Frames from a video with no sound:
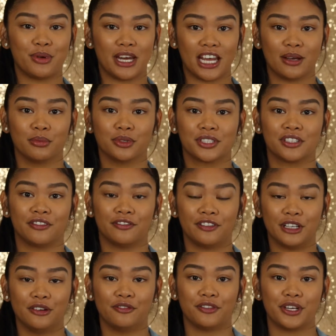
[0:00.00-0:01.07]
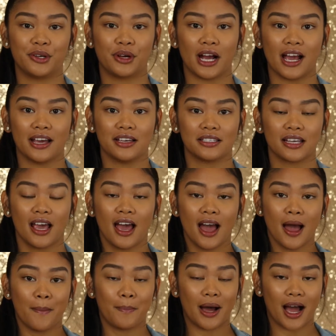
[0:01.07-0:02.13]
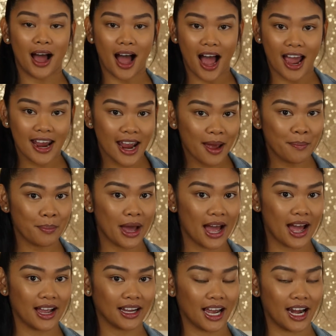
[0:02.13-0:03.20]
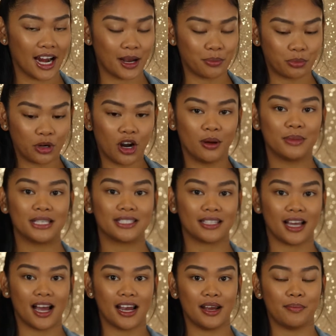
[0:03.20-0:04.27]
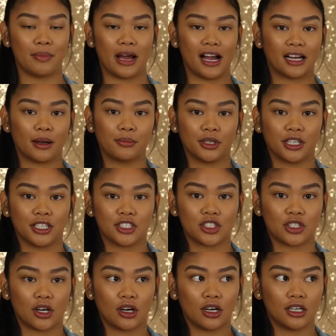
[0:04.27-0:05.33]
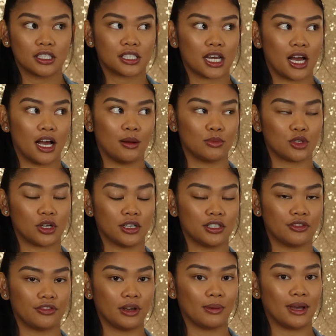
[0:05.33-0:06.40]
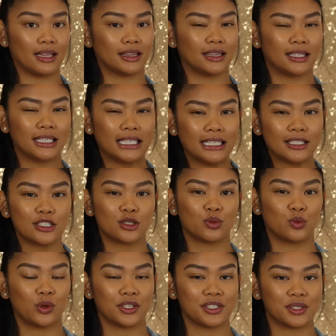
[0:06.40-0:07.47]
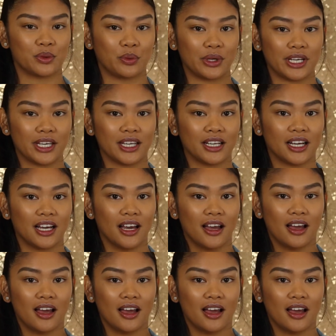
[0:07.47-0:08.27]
been able to film for you guys, but I am back and I promise that I am back. I'm gonna start trying to film at least once a week.